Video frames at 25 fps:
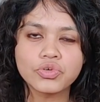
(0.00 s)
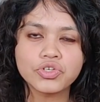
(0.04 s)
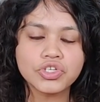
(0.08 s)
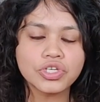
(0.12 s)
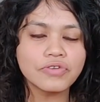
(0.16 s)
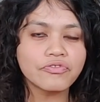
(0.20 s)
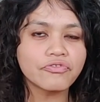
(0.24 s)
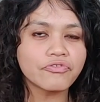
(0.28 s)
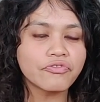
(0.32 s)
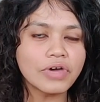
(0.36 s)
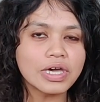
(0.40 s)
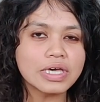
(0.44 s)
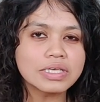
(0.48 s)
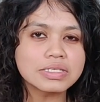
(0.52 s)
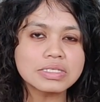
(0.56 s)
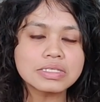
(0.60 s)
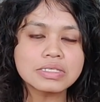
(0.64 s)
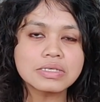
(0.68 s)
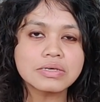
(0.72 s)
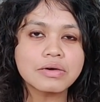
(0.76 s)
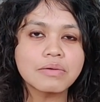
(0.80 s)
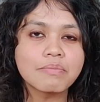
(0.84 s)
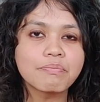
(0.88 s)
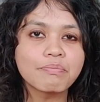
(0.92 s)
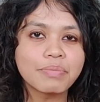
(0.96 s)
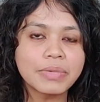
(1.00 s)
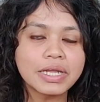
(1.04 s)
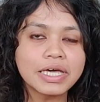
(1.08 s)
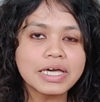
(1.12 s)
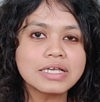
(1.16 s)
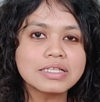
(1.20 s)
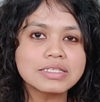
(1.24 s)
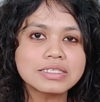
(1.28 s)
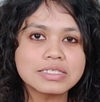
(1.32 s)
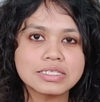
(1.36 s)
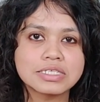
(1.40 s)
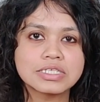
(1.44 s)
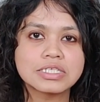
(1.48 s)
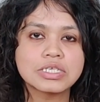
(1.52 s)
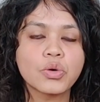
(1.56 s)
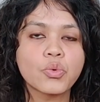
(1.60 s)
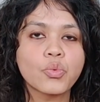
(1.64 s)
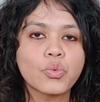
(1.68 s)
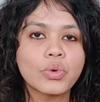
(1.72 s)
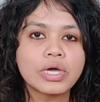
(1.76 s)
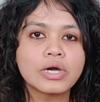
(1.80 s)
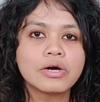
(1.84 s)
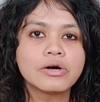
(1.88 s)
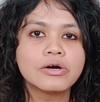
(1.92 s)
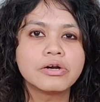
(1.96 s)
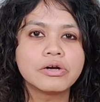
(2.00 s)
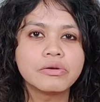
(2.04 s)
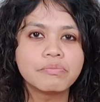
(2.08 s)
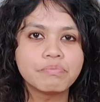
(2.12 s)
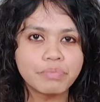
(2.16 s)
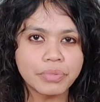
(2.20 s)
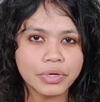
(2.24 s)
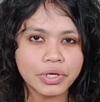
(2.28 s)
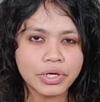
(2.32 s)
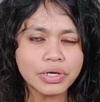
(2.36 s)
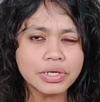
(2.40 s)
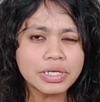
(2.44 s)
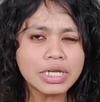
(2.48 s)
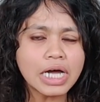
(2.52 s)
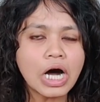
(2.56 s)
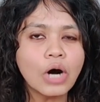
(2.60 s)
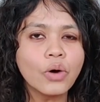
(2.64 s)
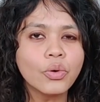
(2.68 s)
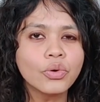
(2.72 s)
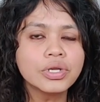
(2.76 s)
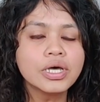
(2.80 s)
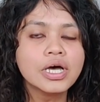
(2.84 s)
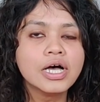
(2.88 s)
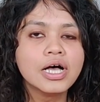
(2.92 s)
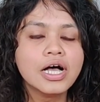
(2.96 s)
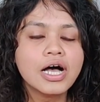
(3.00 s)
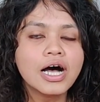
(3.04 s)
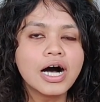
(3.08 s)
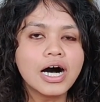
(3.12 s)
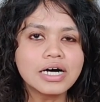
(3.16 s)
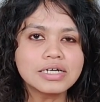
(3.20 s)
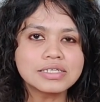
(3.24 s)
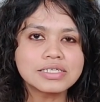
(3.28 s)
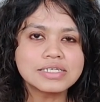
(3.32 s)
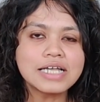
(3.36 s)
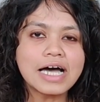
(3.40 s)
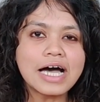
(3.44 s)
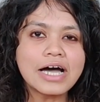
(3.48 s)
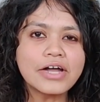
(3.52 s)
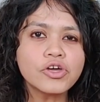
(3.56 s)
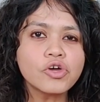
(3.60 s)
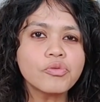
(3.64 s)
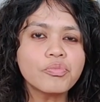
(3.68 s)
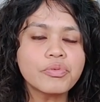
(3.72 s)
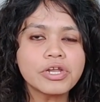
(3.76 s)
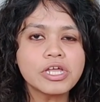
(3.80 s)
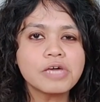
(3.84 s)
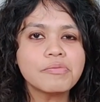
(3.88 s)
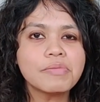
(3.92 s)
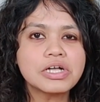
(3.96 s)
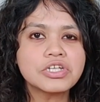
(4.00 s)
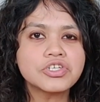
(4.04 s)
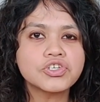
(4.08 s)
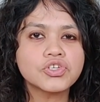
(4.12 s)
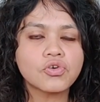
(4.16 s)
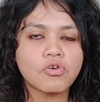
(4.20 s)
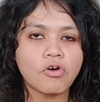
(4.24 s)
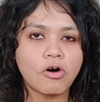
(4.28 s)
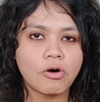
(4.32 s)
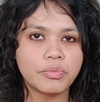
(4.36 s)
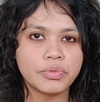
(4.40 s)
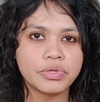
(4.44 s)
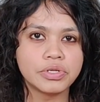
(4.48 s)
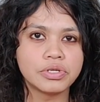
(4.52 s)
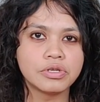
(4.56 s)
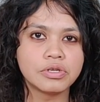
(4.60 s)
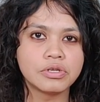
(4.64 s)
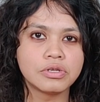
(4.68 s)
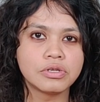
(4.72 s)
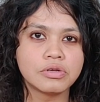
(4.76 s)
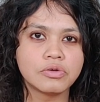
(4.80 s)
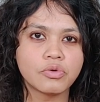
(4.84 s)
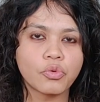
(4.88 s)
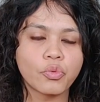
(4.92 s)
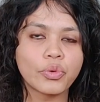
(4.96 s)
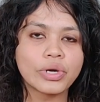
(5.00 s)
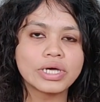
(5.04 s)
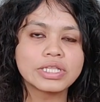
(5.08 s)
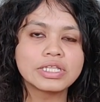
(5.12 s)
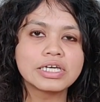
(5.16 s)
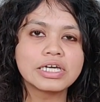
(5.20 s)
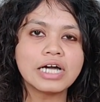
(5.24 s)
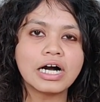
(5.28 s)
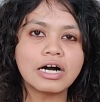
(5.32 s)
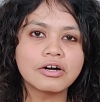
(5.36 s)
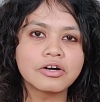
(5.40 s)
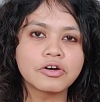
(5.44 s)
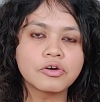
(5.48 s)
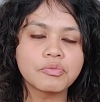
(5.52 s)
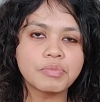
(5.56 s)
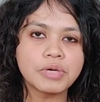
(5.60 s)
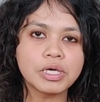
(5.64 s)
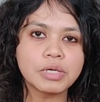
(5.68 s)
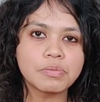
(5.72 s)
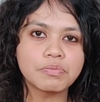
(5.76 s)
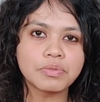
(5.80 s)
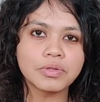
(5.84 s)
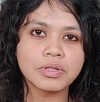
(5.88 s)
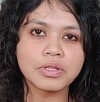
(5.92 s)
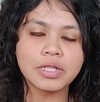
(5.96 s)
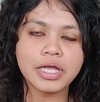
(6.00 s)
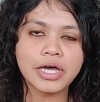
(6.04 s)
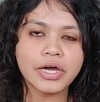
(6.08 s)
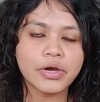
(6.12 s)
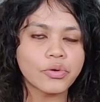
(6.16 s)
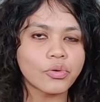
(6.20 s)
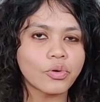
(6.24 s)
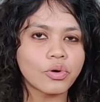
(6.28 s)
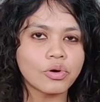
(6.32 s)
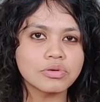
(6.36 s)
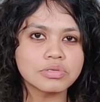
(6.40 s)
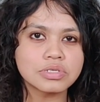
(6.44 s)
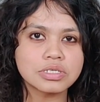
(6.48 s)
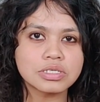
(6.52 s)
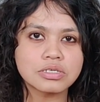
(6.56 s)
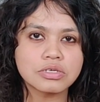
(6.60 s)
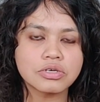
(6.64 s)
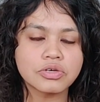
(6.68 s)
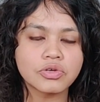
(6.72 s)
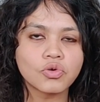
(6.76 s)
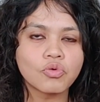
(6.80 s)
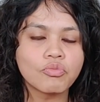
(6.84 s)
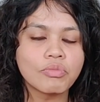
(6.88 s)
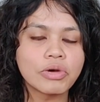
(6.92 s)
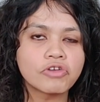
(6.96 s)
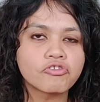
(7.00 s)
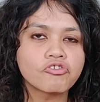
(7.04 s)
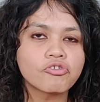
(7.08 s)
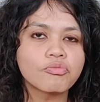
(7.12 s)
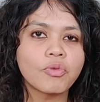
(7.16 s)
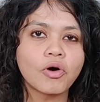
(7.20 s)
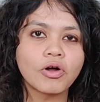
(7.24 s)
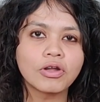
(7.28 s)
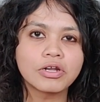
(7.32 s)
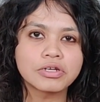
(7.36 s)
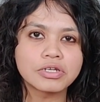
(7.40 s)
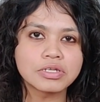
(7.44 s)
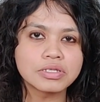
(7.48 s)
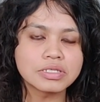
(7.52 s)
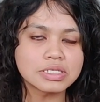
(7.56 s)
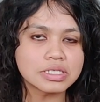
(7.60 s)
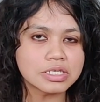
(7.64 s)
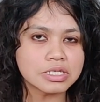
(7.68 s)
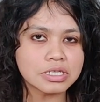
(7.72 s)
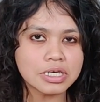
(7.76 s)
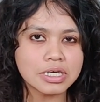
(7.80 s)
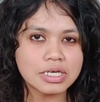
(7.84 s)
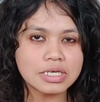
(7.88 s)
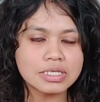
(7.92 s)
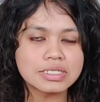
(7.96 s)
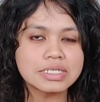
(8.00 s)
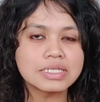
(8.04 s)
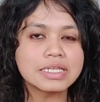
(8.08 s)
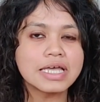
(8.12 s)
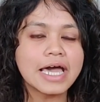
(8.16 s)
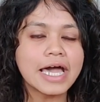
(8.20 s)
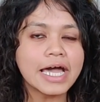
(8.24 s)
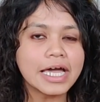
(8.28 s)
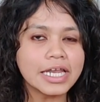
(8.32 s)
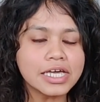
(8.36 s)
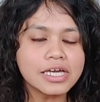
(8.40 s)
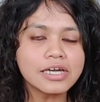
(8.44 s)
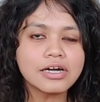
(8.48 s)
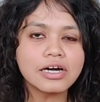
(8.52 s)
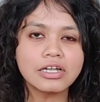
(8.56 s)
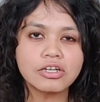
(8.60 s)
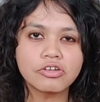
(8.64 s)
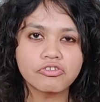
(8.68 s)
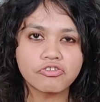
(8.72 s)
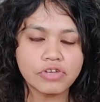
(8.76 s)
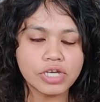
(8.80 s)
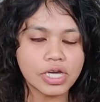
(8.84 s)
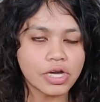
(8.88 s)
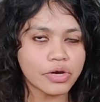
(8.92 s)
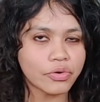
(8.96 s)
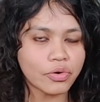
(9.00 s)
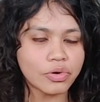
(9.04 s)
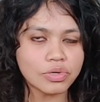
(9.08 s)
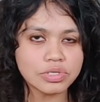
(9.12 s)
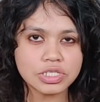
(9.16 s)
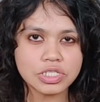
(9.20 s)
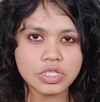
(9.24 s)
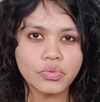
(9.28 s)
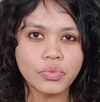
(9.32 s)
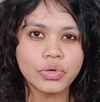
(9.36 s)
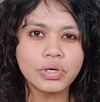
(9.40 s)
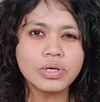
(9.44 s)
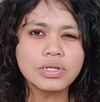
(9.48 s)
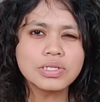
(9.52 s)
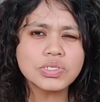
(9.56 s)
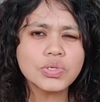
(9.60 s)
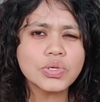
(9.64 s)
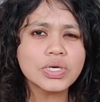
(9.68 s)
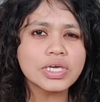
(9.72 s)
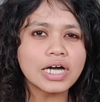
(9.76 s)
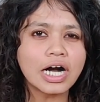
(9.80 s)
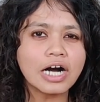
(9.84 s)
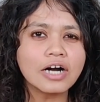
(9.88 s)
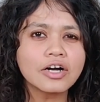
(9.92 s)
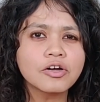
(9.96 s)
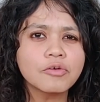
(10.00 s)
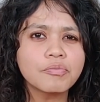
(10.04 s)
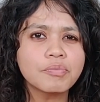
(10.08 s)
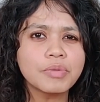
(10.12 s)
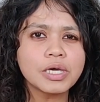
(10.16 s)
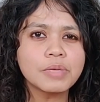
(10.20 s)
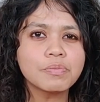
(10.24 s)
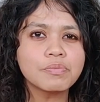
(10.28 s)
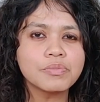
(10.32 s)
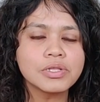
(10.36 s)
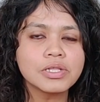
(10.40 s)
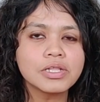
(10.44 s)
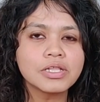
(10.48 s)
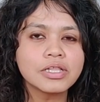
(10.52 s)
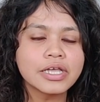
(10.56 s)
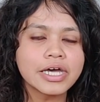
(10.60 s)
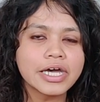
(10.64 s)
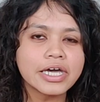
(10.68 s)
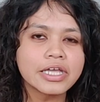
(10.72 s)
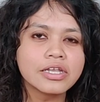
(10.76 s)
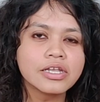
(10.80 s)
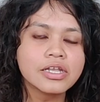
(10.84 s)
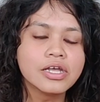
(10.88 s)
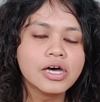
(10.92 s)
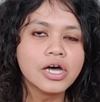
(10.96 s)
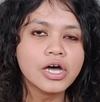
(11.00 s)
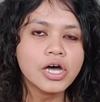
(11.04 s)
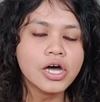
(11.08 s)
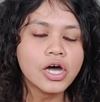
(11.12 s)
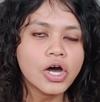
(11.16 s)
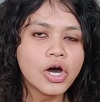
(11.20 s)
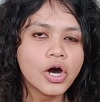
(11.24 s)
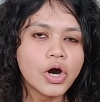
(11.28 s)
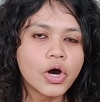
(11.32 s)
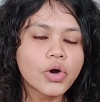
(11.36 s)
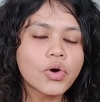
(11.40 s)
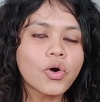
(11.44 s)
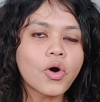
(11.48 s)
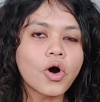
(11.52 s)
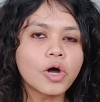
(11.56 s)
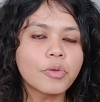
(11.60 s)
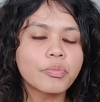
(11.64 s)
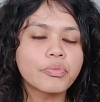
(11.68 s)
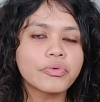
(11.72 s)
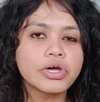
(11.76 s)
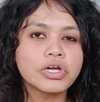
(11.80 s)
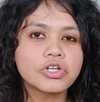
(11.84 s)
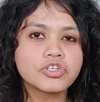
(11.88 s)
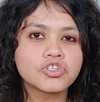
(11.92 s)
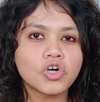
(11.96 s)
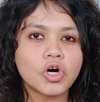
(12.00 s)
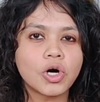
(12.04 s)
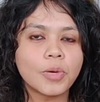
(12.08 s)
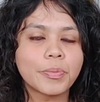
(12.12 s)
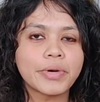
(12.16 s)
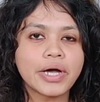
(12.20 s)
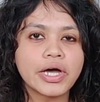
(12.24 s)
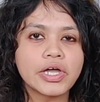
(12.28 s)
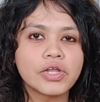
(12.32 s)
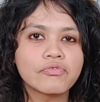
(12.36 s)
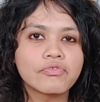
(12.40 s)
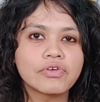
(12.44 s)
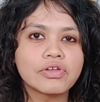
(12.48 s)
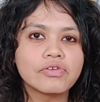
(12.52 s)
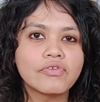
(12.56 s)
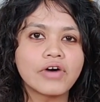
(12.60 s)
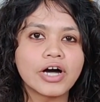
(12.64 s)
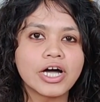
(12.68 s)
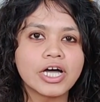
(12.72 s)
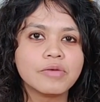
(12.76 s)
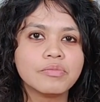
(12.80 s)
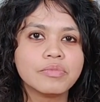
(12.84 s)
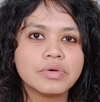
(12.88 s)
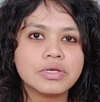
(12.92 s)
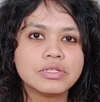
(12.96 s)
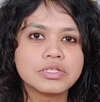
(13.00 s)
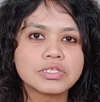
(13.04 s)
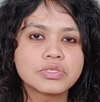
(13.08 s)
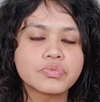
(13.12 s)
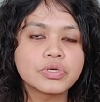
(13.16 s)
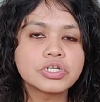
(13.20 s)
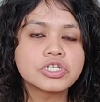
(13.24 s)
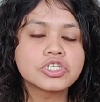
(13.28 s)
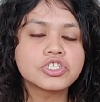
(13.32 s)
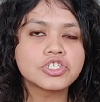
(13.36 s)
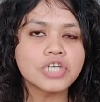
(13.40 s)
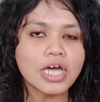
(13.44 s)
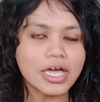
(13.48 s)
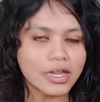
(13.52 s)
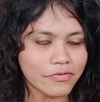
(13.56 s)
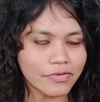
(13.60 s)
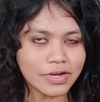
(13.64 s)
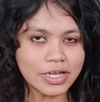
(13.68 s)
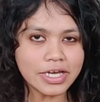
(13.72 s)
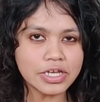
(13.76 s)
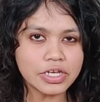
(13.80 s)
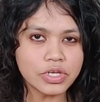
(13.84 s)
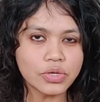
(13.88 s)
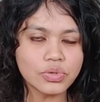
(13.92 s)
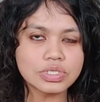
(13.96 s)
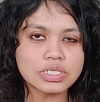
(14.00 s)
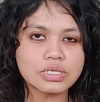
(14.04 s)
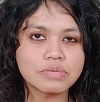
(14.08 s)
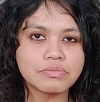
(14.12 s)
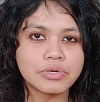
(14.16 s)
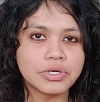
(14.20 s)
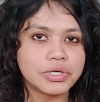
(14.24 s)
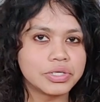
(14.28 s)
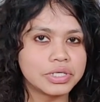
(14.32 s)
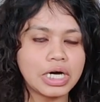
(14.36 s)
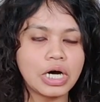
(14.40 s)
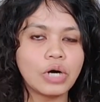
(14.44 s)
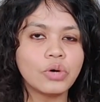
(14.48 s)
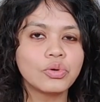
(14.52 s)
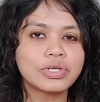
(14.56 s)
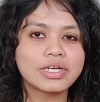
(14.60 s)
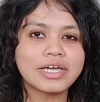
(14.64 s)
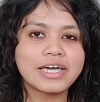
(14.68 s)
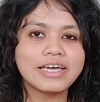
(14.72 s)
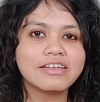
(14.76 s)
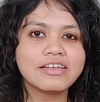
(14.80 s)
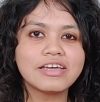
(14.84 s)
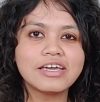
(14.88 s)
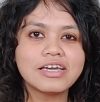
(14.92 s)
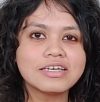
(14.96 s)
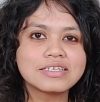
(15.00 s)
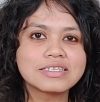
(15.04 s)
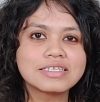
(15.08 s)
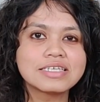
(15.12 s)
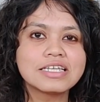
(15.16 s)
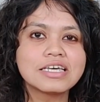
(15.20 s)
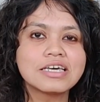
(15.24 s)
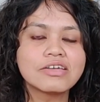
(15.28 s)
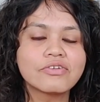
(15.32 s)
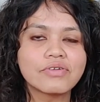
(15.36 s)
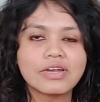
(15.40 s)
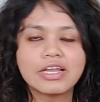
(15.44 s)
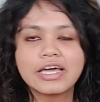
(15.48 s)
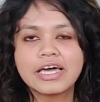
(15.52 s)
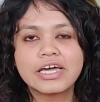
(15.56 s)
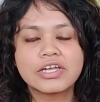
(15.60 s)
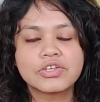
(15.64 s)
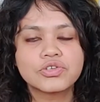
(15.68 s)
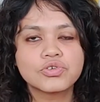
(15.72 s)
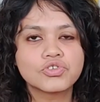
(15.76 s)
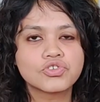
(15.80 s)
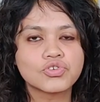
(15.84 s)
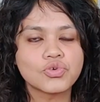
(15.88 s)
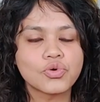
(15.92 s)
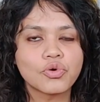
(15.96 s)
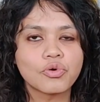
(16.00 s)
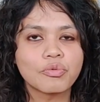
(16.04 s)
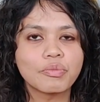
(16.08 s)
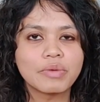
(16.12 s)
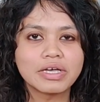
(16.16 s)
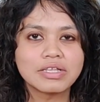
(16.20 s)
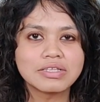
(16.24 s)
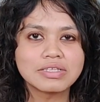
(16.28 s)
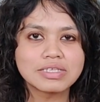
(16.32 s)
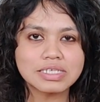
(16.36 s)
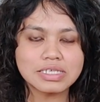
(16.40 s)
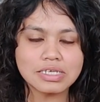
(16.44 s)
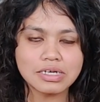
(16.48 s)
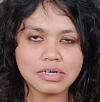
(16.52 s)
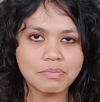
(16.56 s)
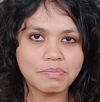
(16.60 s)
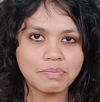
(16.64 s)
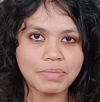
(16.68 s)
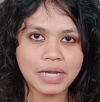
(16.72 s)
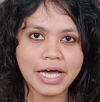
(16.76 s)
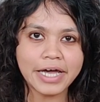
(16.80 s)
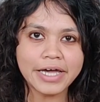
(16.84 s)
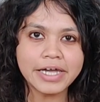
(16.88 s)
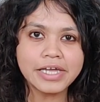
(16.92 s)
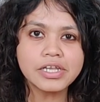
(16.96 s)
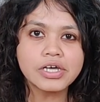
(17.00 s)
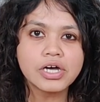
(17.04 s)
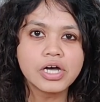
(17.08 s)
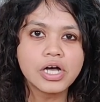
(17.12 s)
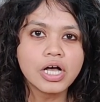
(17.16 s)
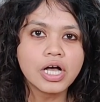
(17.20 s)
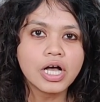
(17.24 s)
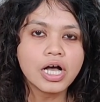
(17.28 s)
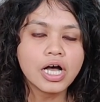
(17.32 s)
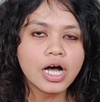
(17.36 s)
She faces a complete severe burnout, a scenario pretty much common with young people across, metropolitan cities in any country across the world. So young people in a corporate job kind of environments, which generally induce a burnout, can easily relate to Jungmin's plight.